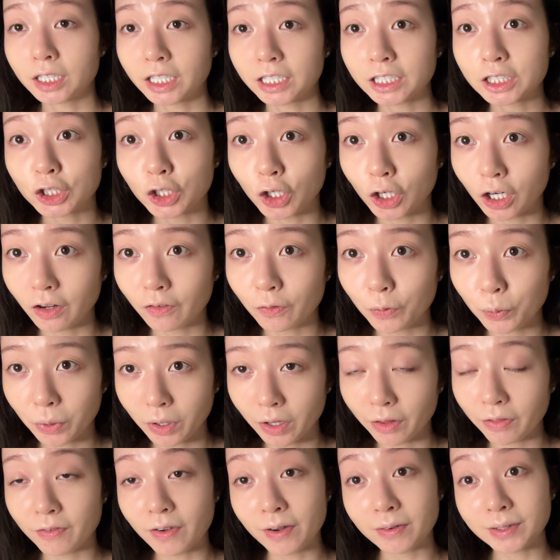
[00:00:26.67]
Let's start off
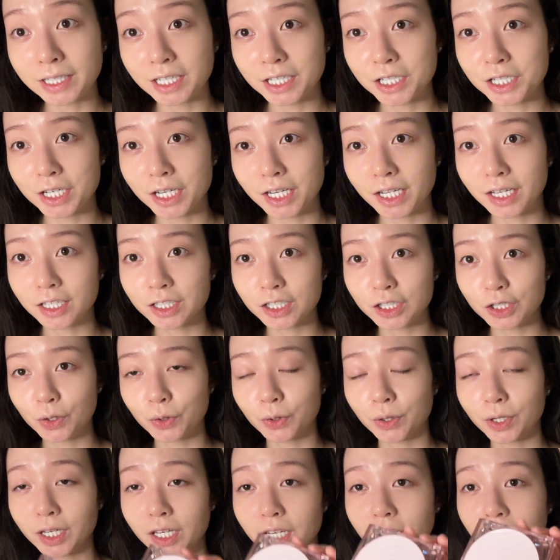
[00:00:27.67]
with foundation.
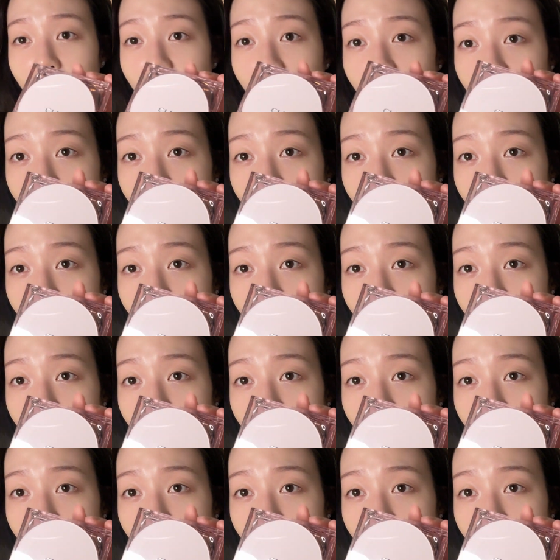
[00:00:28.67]
So here